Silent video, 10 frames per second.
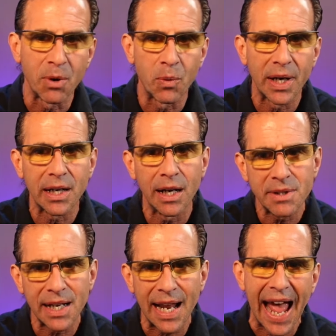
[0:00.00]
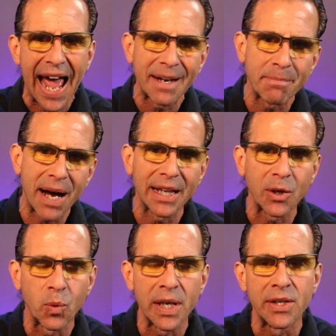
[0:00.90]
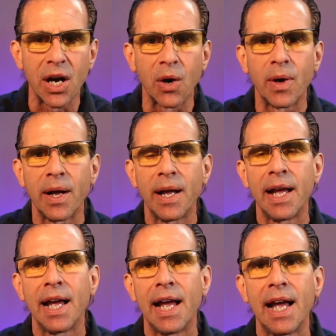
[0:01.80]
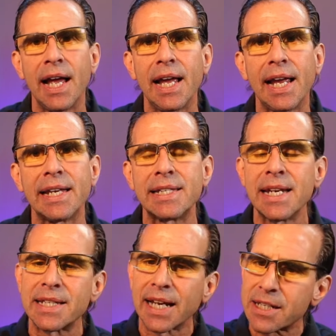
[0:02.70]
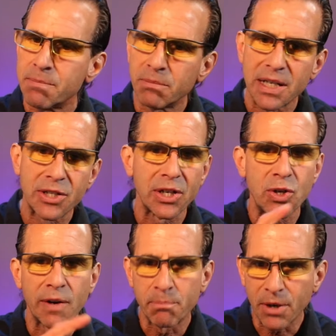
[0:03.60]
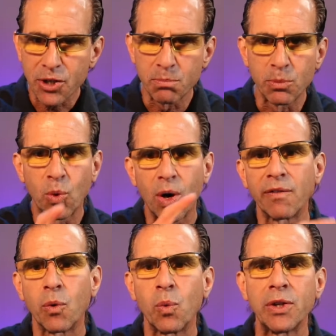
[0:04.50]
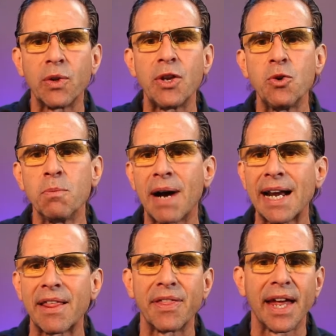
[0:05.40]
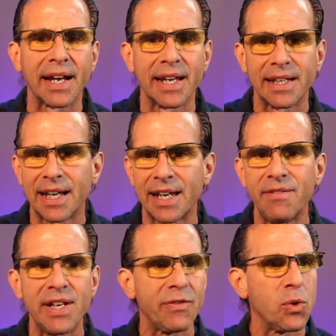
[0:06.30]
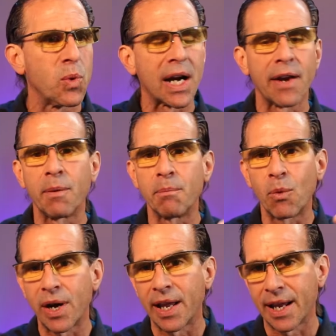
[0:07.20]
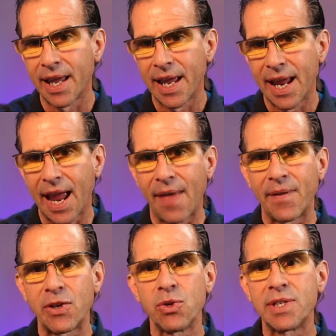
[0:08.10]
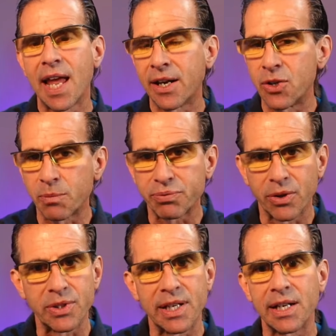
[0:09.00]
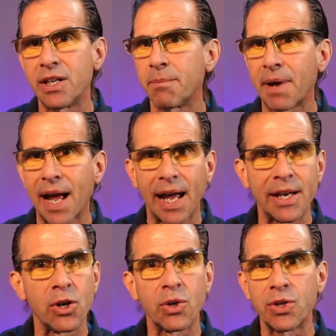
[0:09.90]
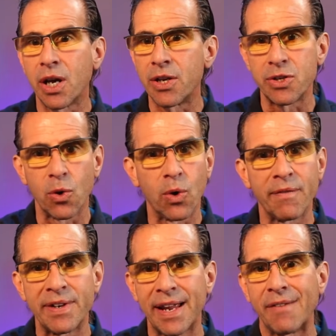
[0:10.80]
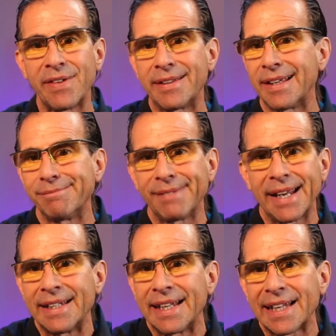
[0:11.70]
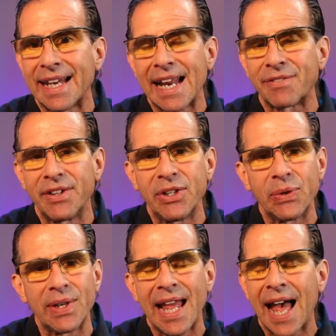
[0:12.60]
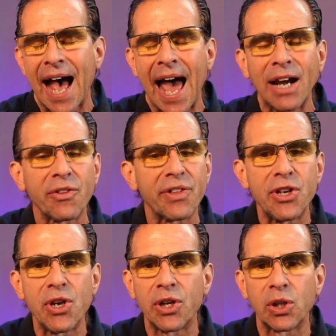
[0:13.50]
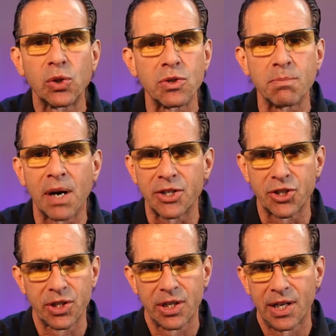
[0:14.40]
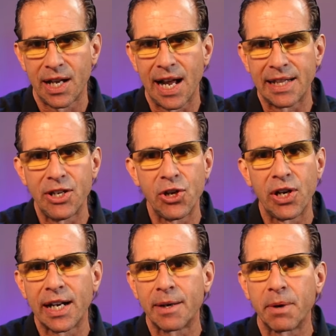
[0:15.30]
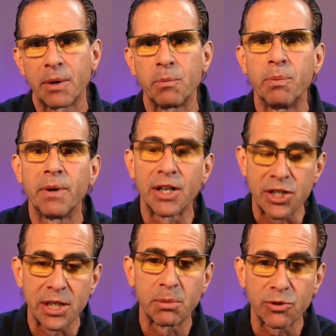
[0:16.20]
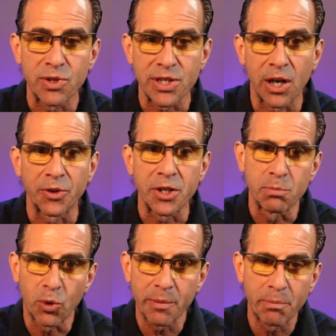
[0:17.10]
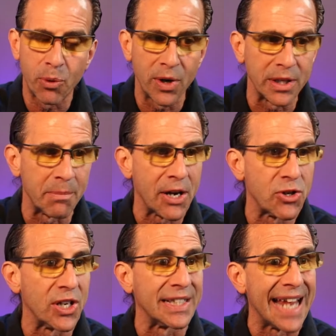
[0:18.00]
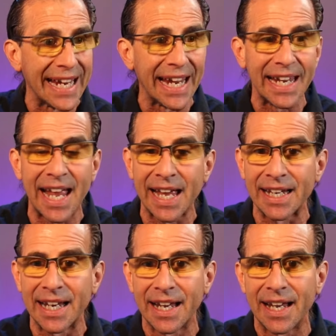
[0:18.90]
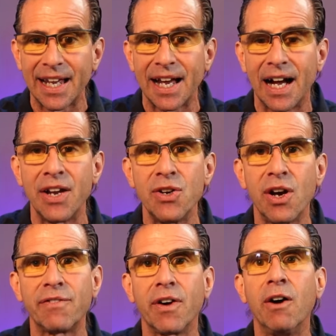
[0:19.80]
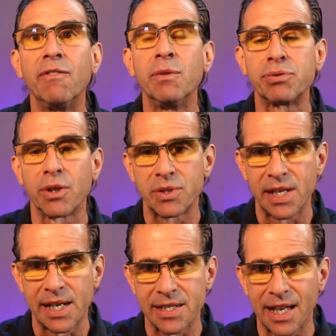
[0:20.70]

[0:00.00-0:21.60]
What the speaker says: But when it comes to that anabolic window, it seems like you have much more of a window than you might think. Like even if you work out in the morning and then you take in your protein in your mat and you know everything in the late afternoon, I don't think you're going to lose much. I think you're going to get a similar result. It's more important to make sure you're taking in enough of the proteins.